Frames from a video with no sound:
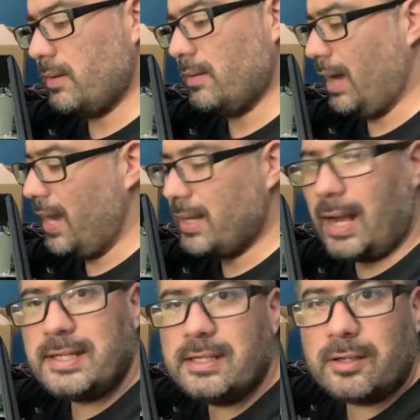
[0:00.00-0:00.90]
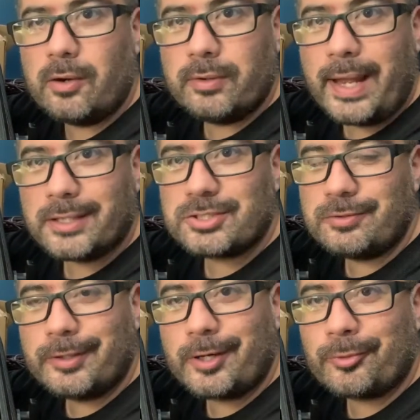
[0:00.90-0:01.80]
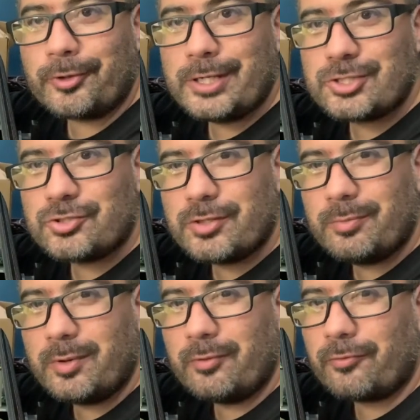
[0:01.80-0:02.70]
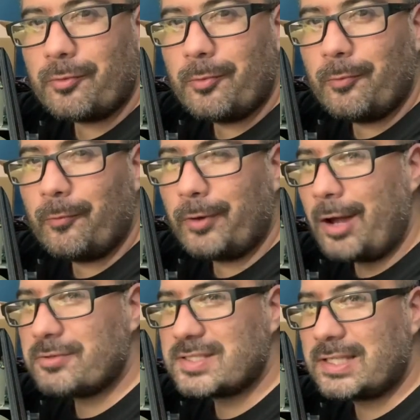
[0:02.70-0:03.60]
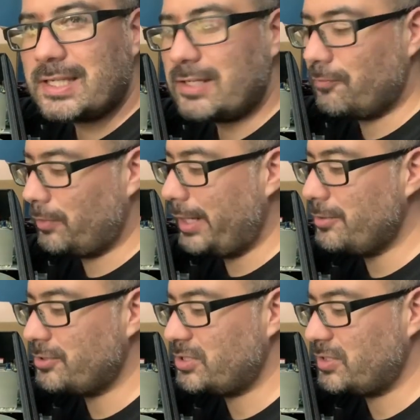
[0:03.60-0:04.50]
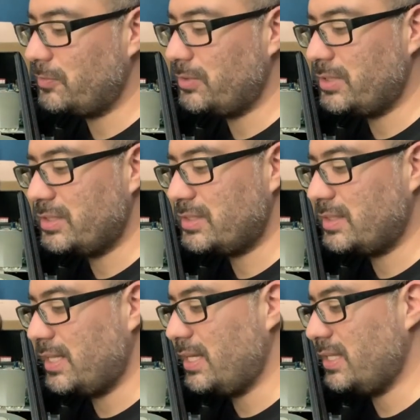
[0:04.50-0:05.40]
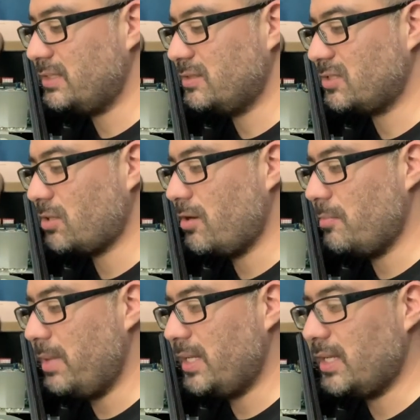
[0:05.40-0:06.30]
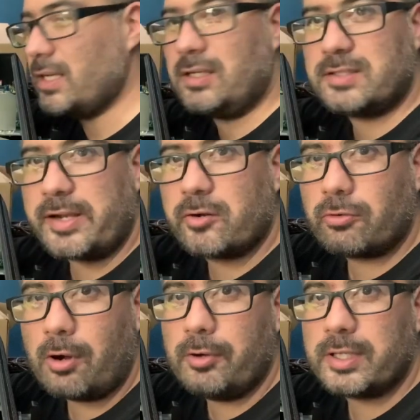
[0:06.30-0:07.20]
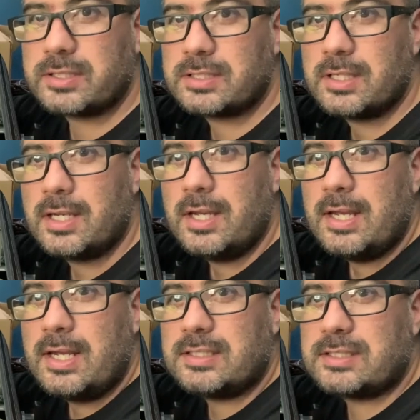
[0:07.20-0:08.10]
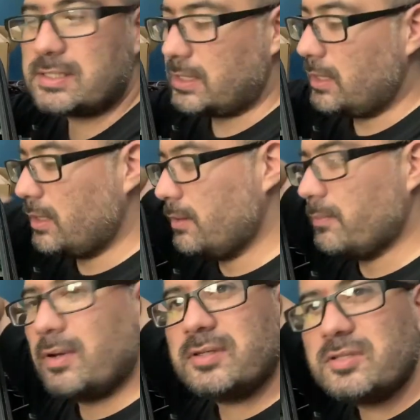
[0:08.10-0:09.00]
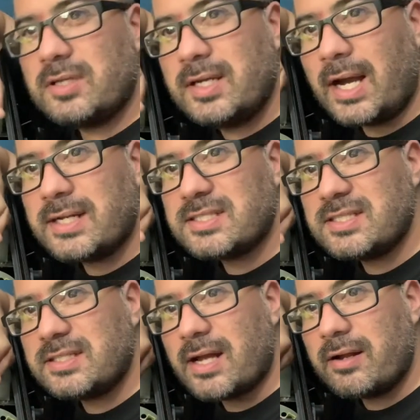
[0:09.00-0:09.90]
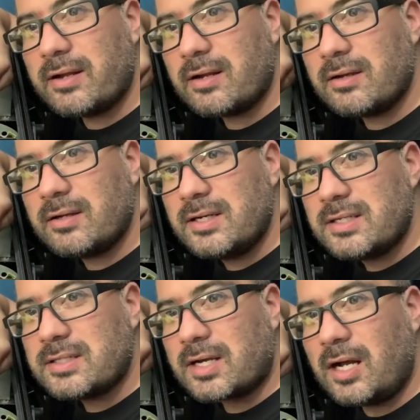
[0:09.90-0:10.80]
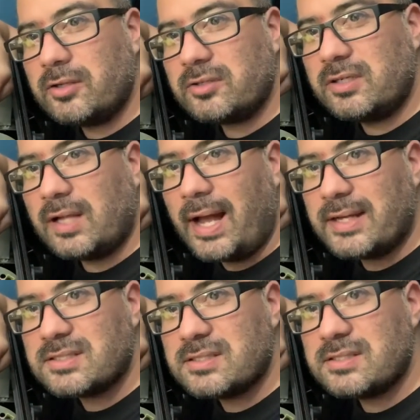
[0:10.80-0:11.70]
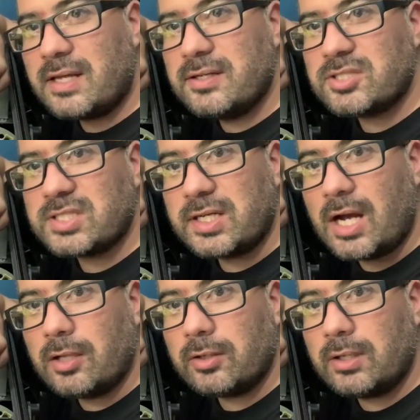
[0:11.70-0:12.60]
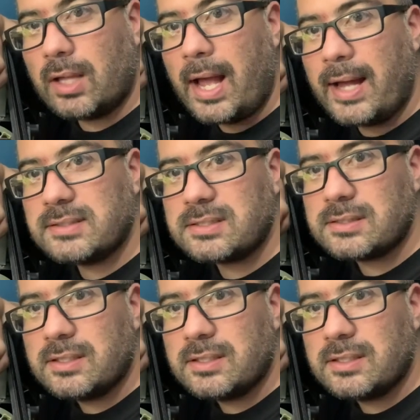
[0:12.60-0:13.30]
I need to go and actually look up their history, but from when I was a kid, what I understood was they started making dichroics. It's this, you can kind of see it down here, the colored glass. And it's not necessarily colored glass.